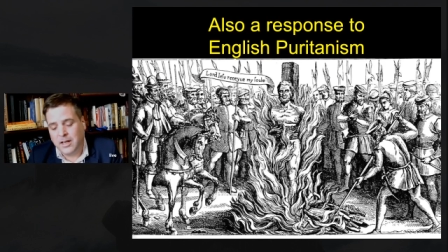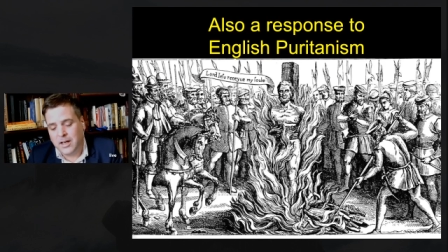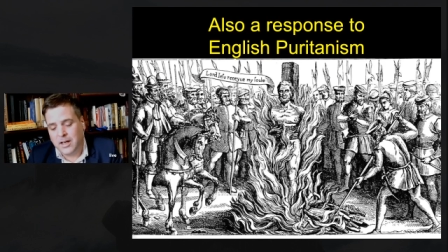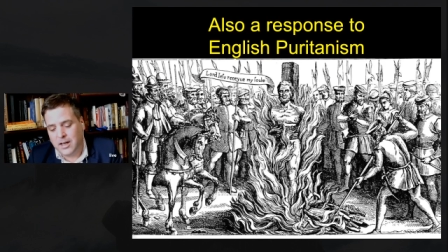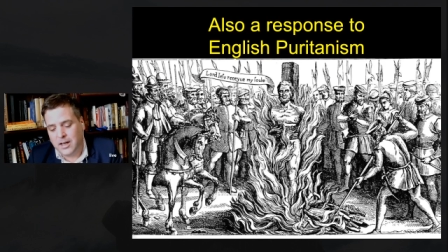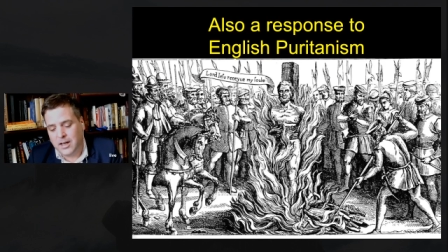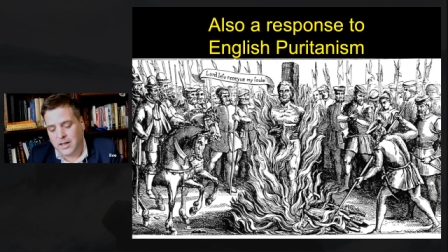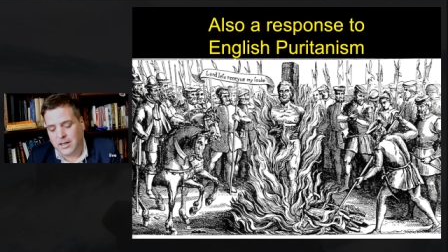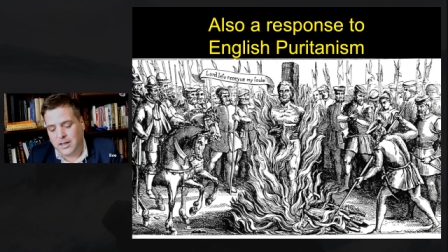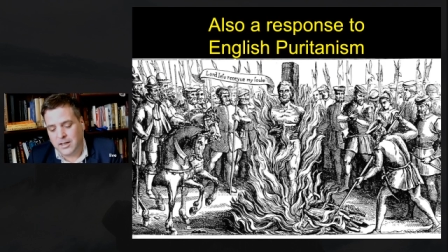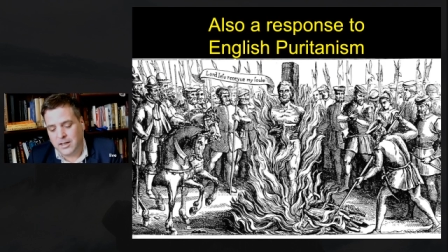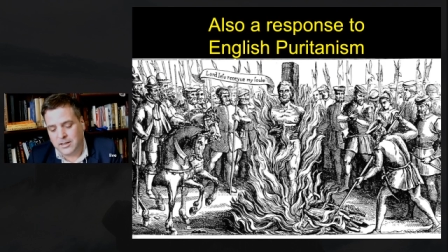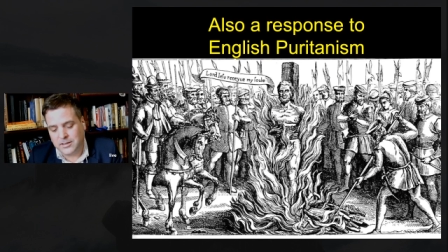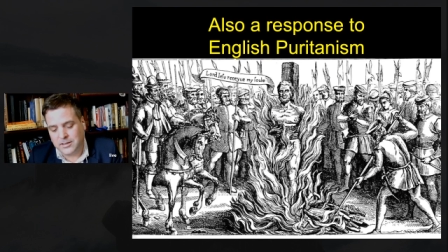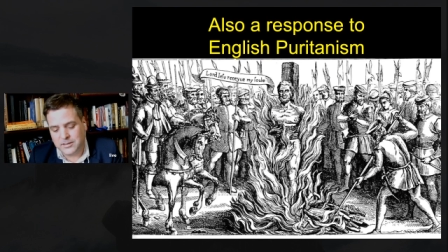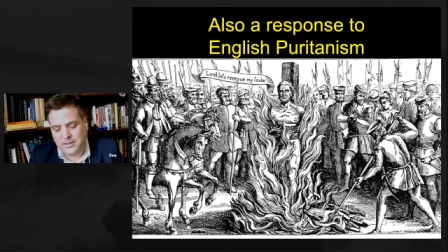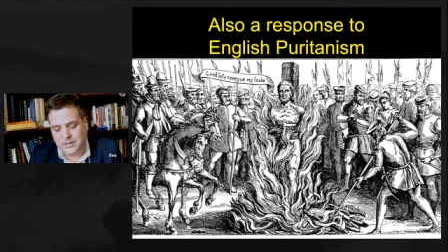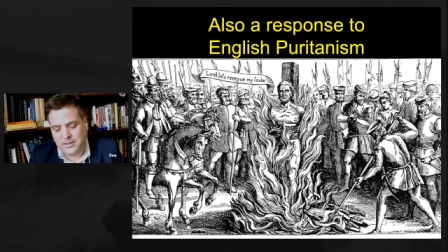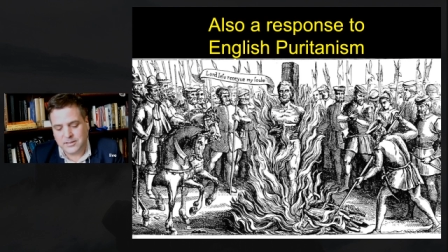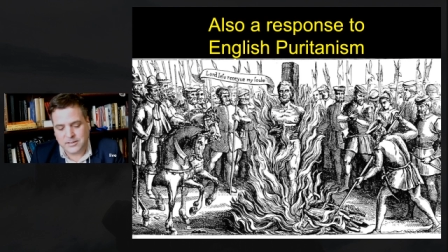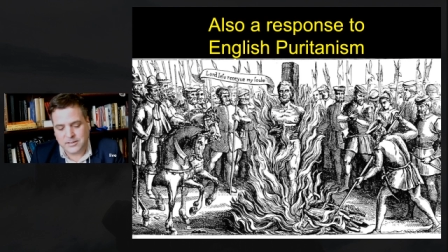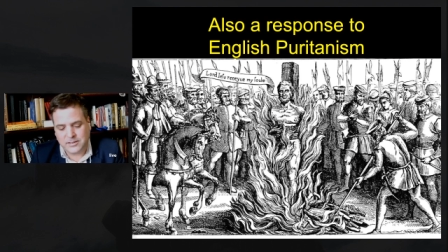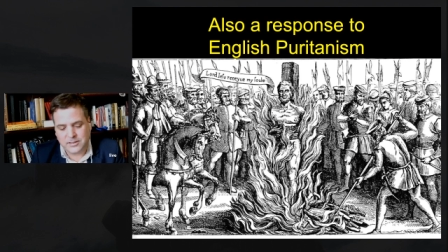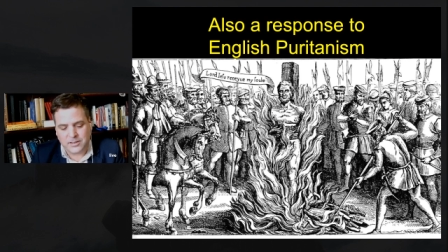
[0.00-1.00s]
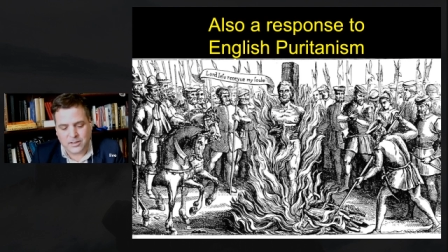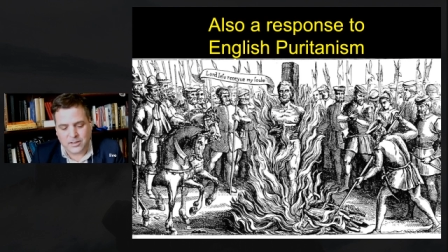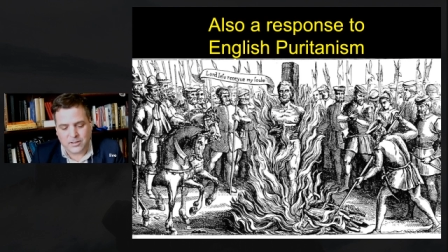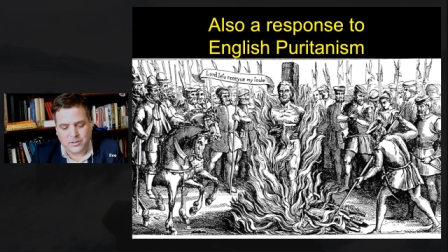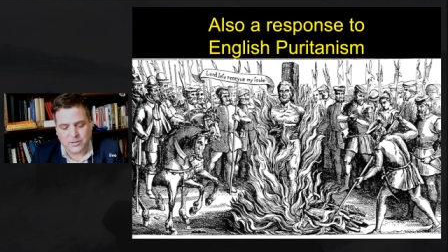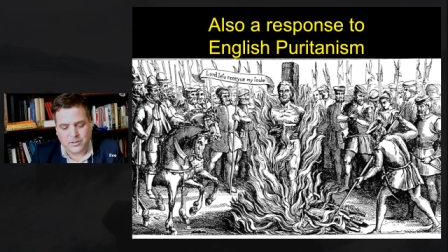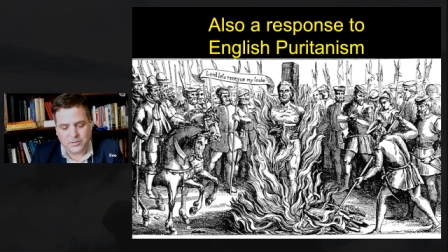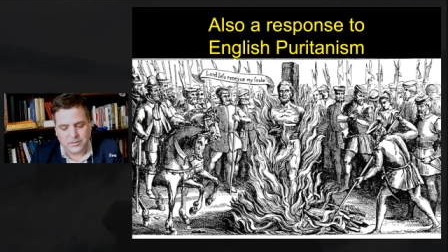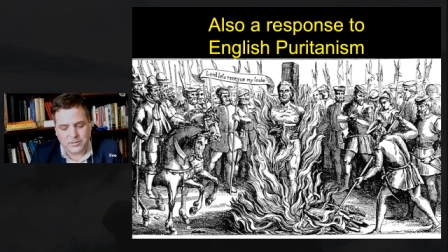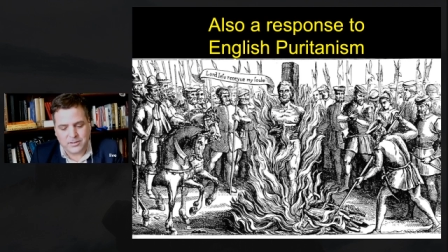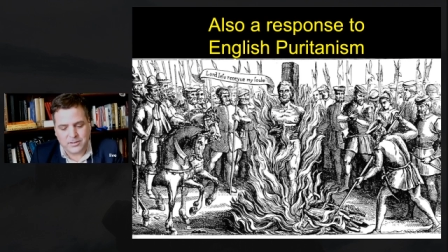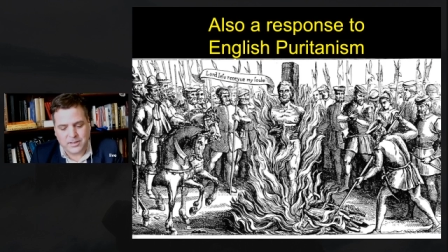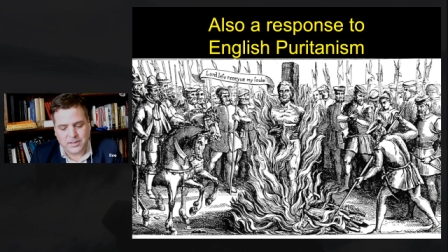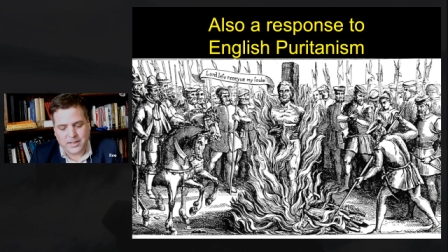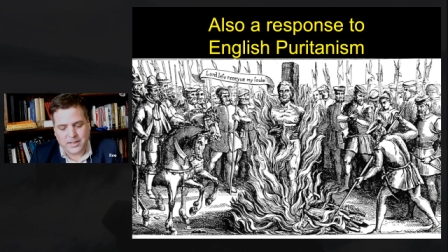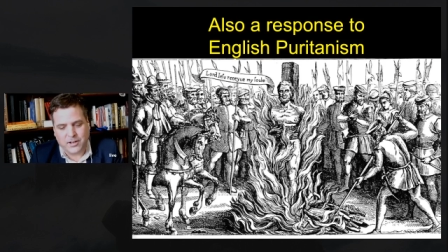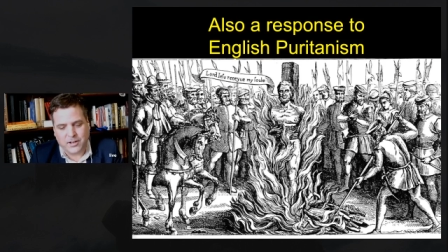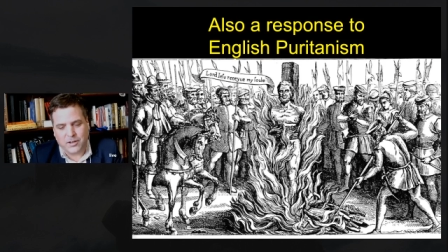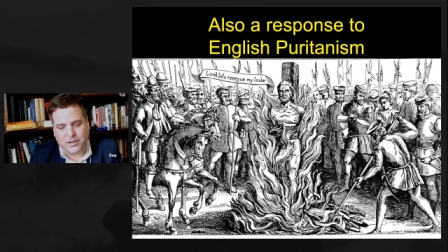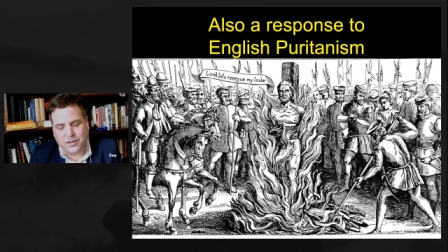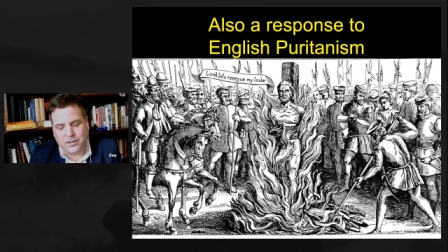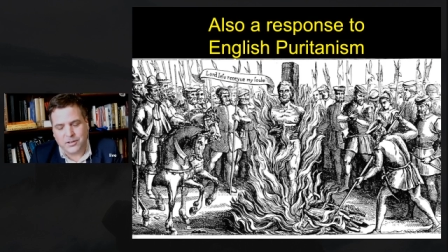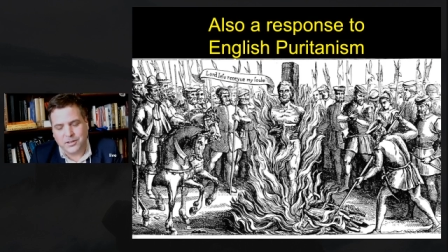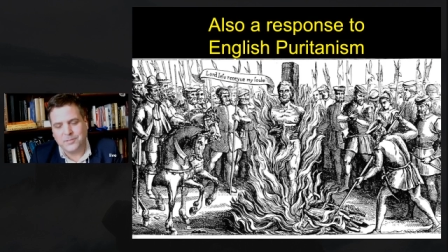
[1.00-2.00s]
Uh, so they
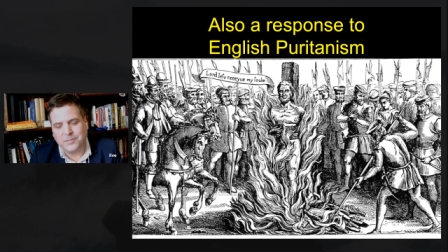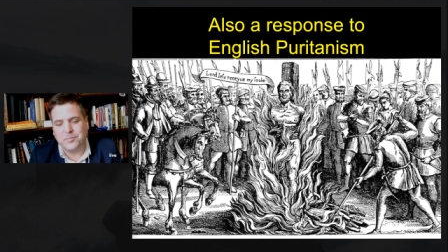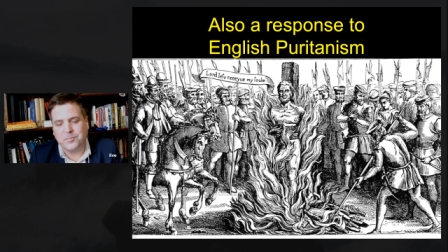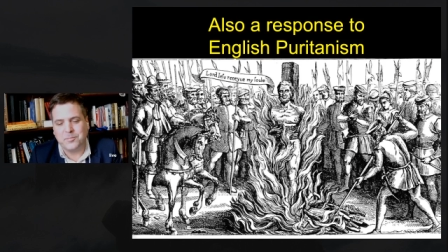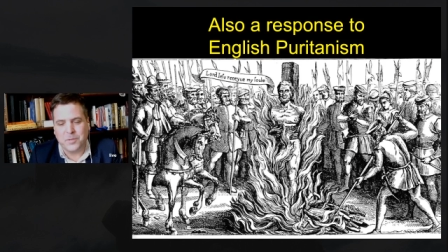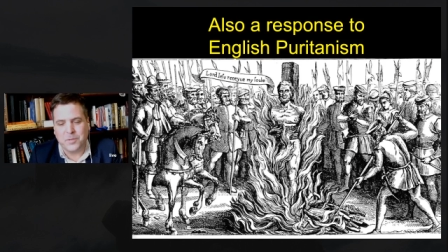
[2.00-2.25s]
are